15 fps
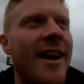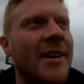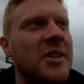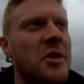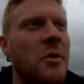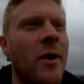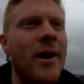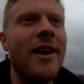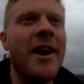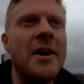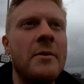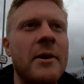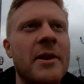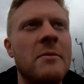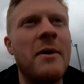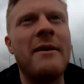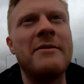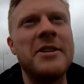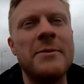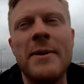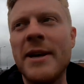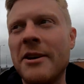I actually quite like when the
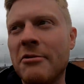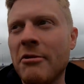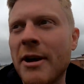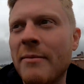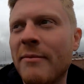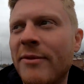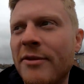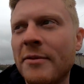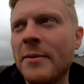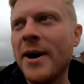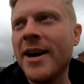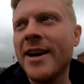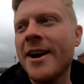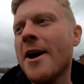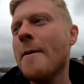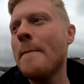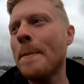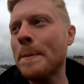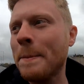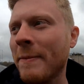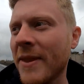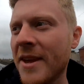weather's a bit grim for my
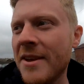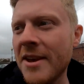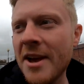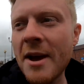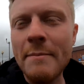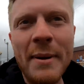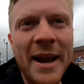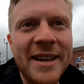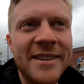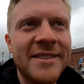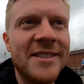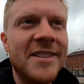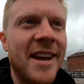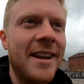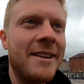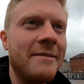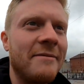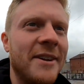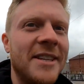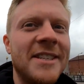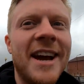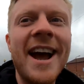um, abandoned stadium
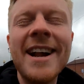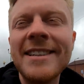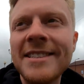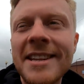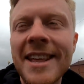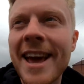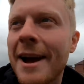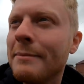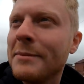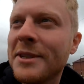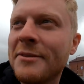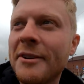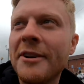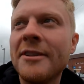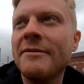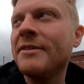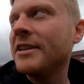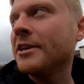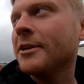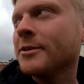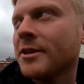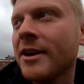vids. It adds to the atmosphere of the
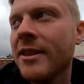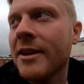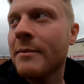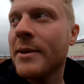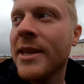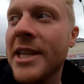videos, I think.